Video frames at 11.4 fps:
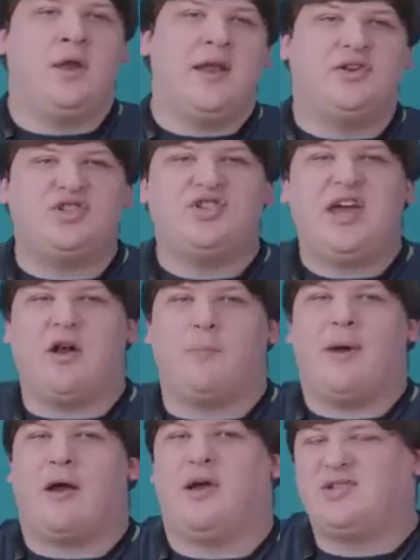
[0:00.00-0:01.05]
Now, just to get our
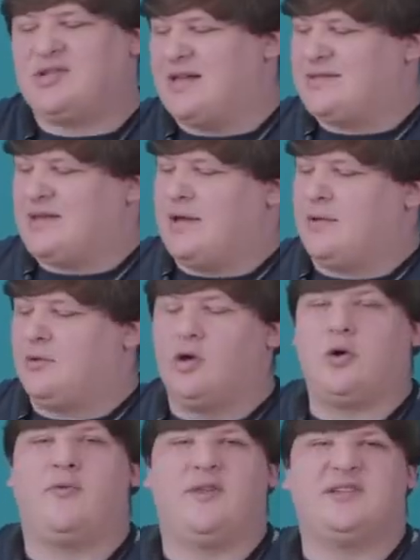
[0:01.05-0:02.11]
bearings, let's look over